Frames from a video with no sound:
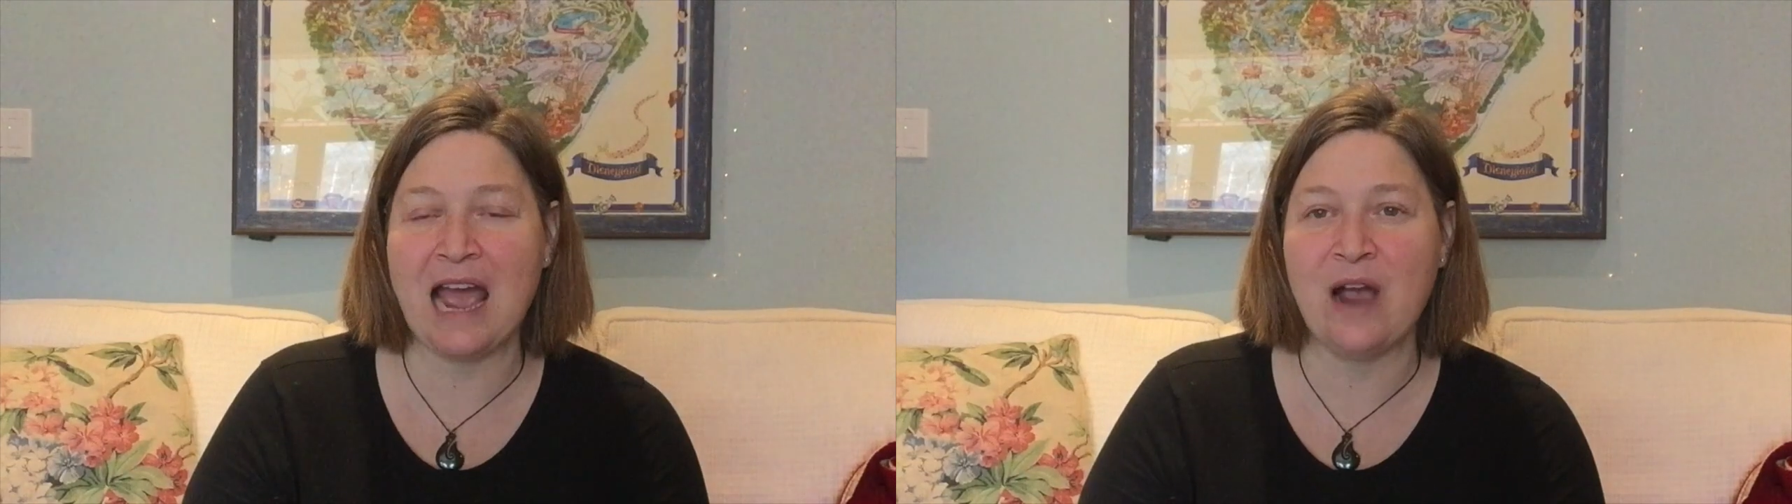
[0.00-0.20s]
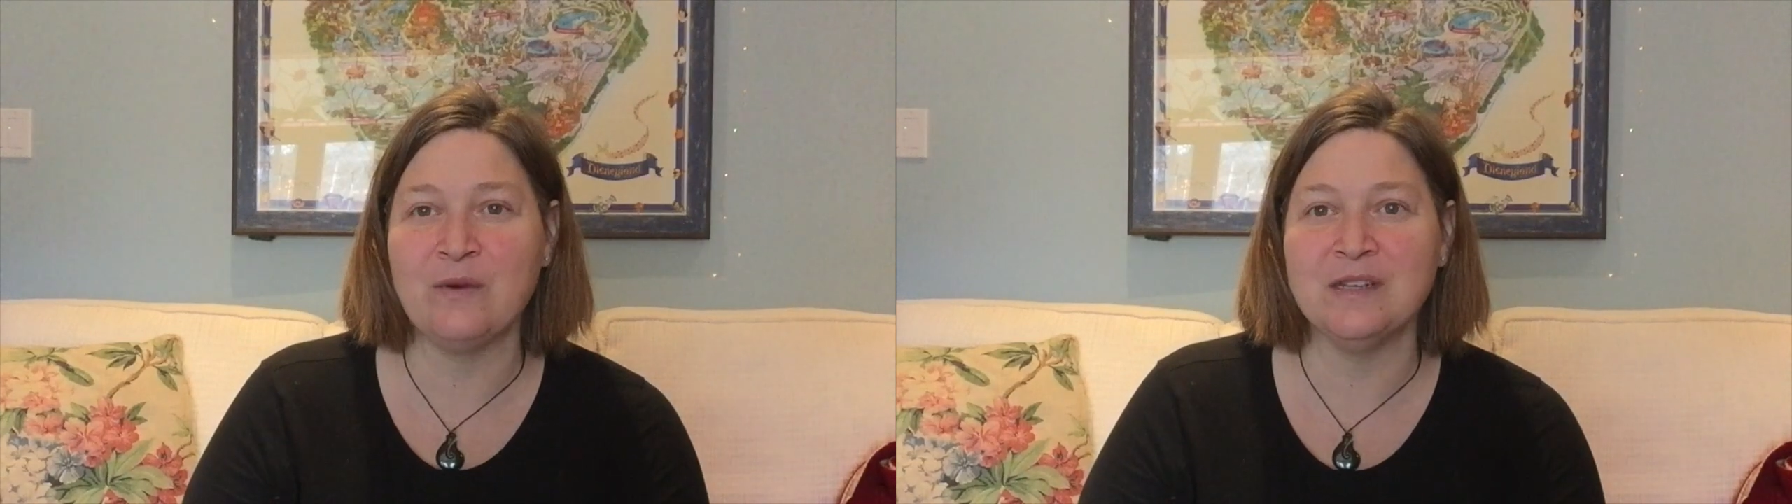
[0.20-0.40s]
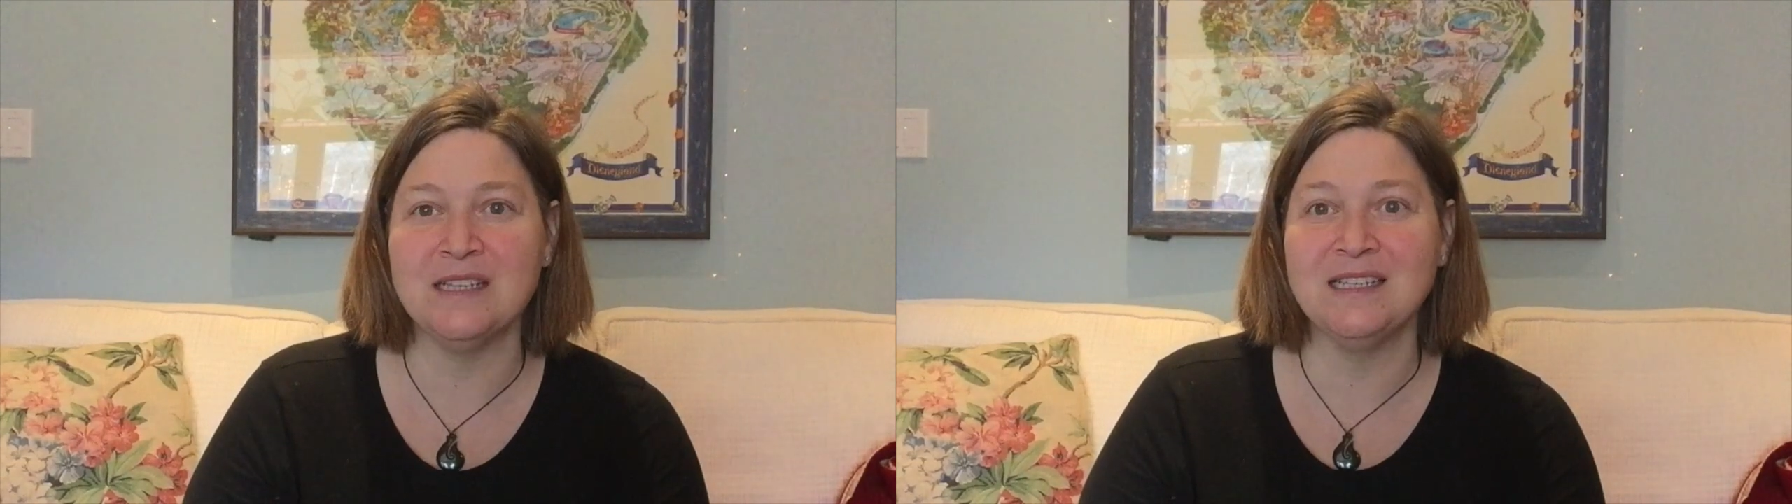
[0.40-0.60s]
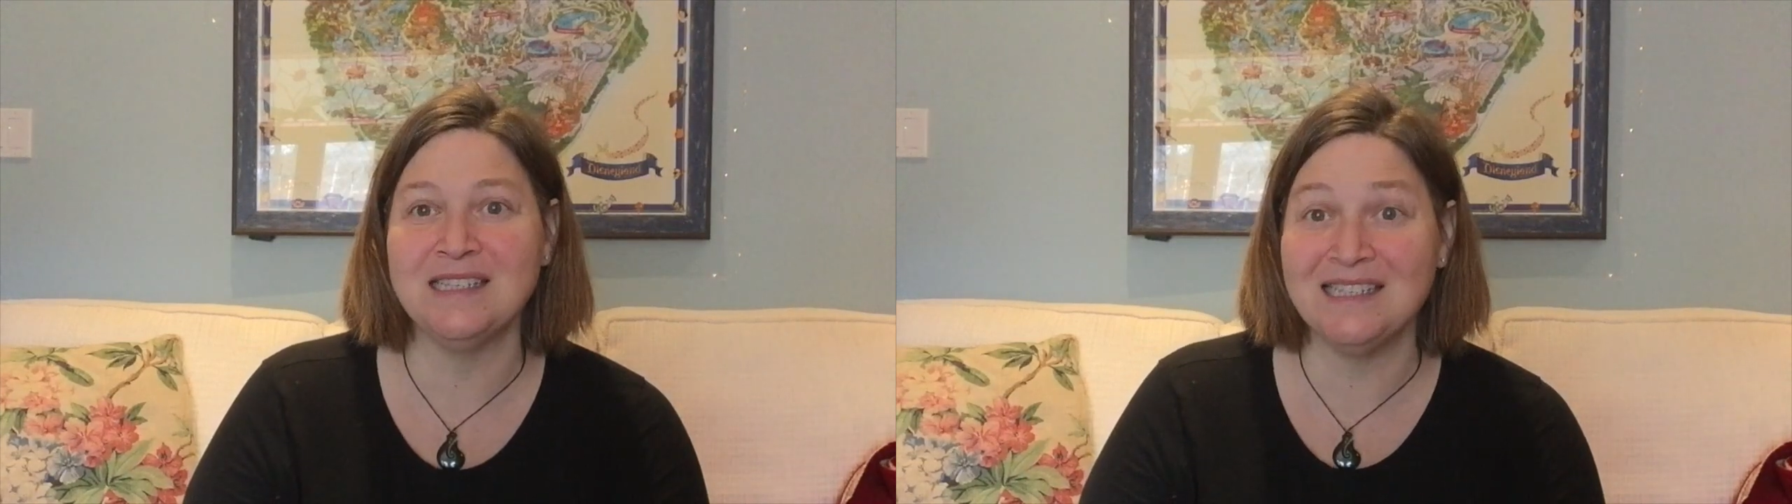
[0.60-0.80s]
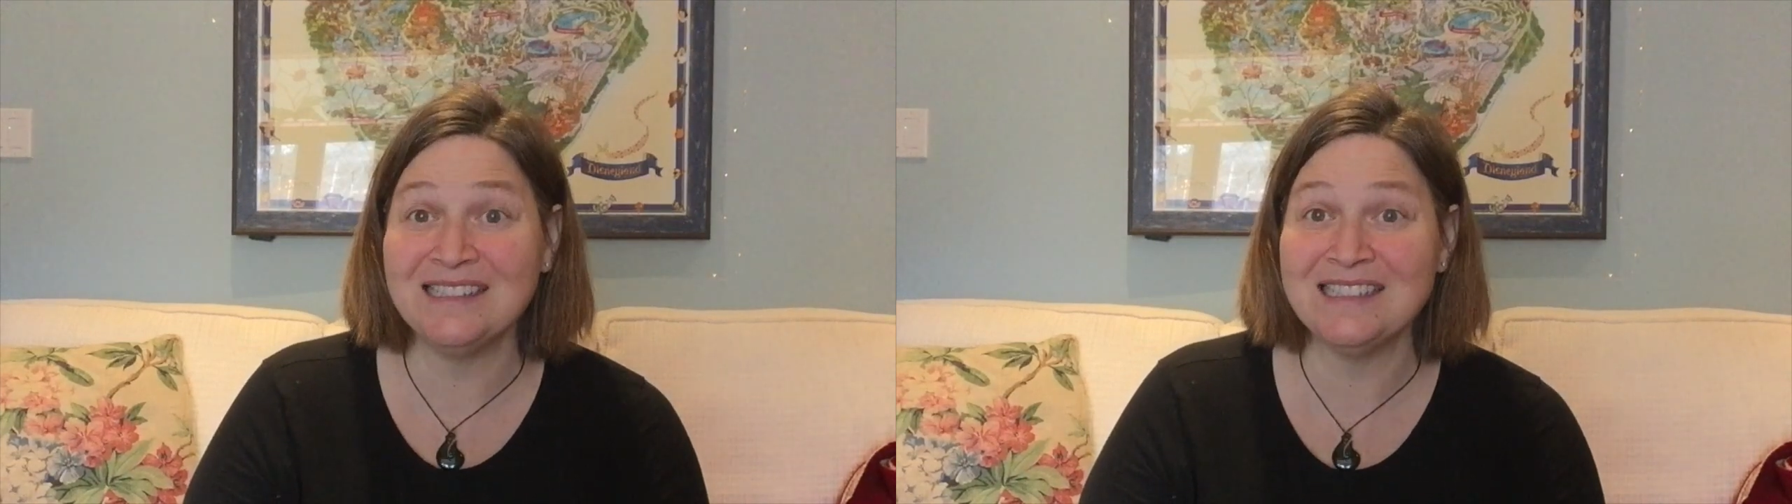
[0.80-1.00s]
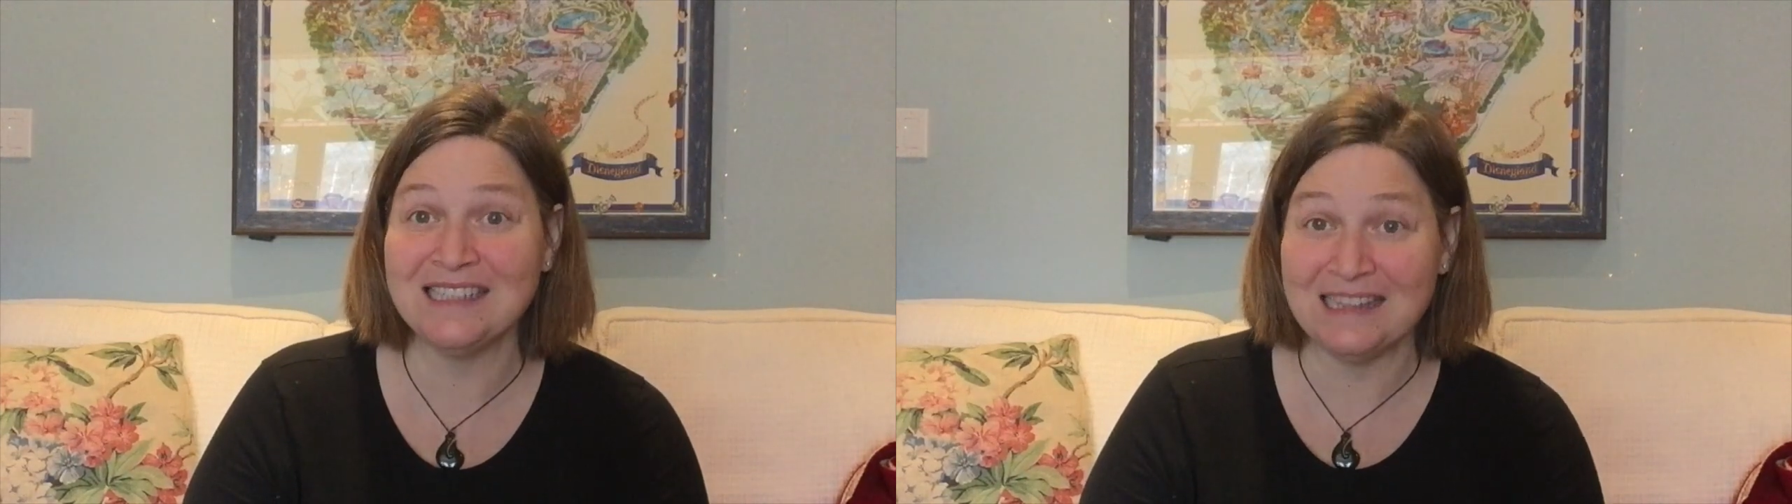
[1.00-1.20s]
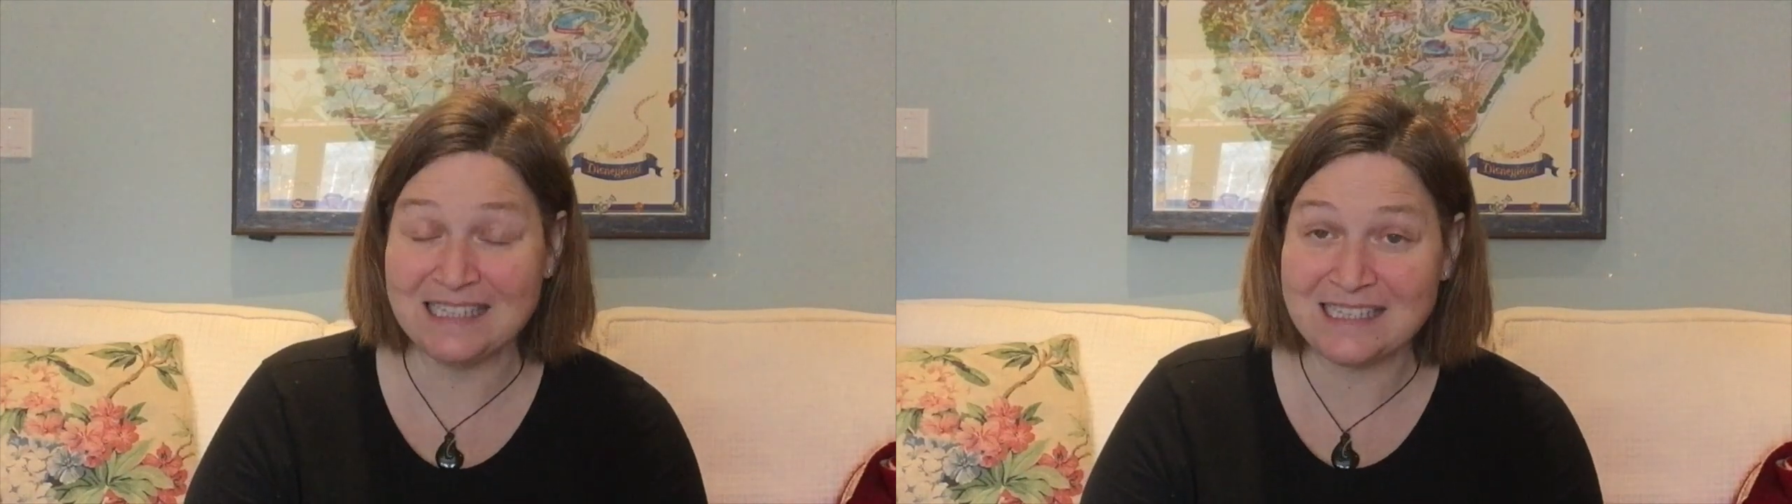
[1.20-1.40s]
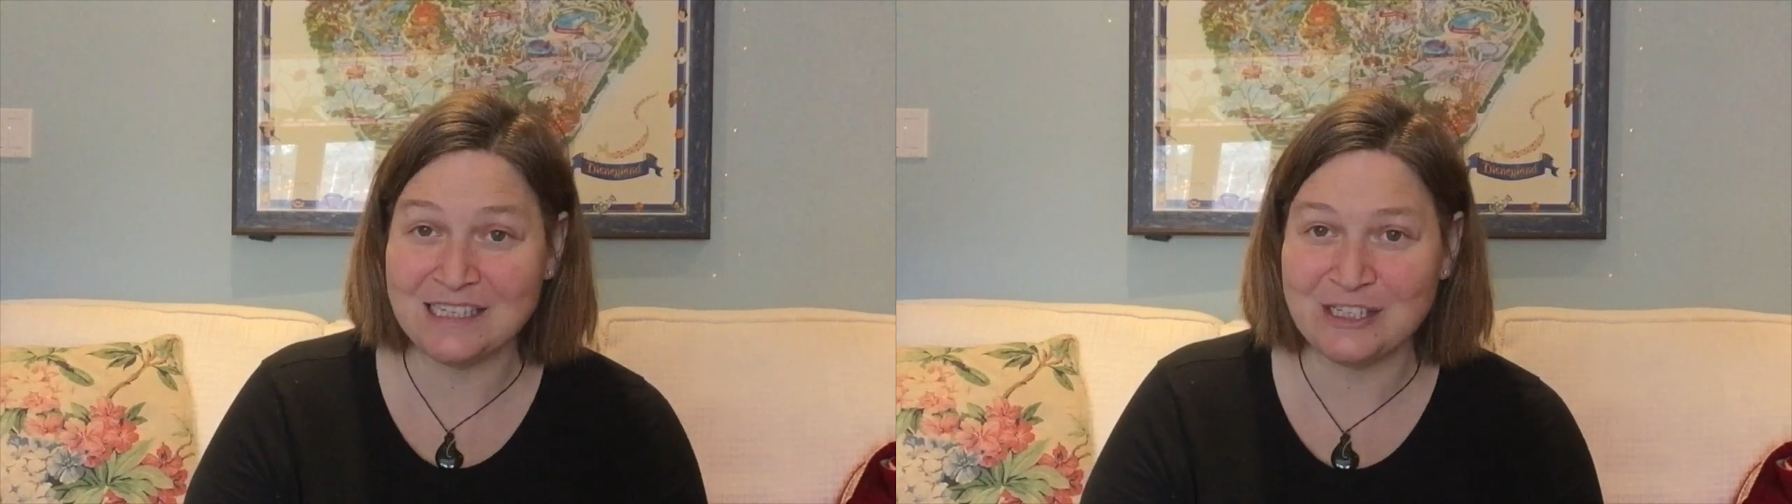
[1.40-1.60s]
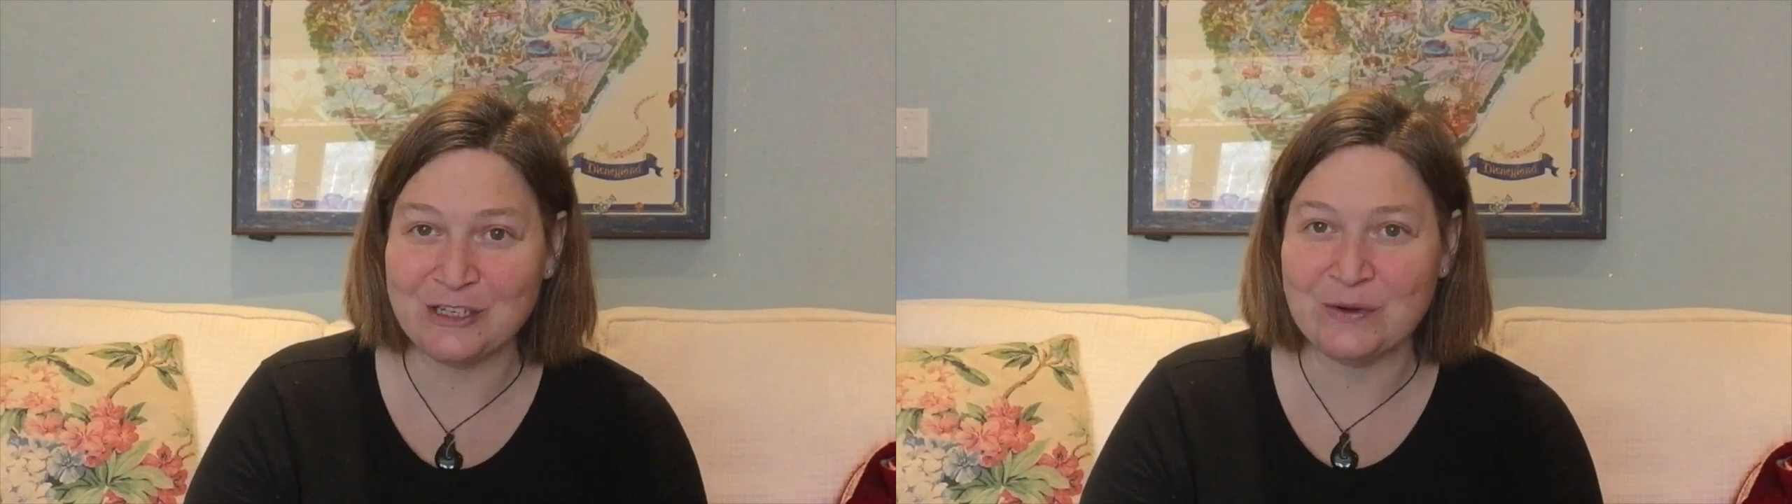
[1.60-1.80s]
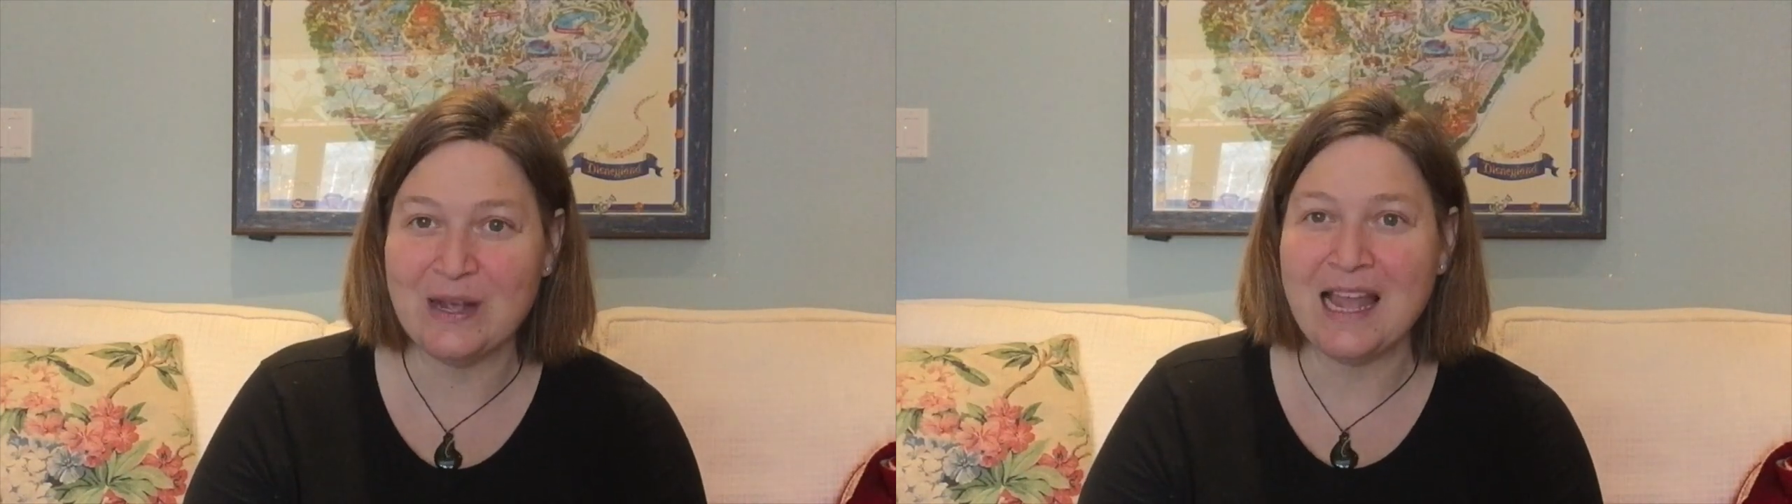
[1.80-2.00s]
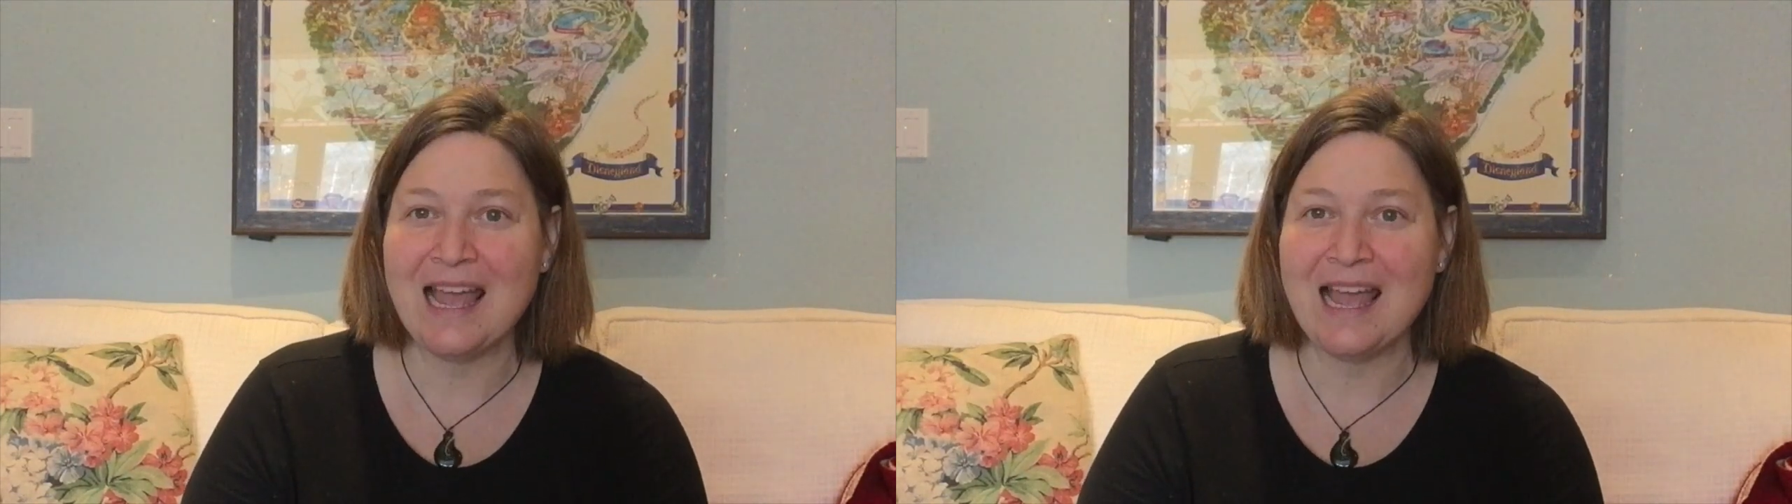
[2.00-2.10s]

hours still to listen to,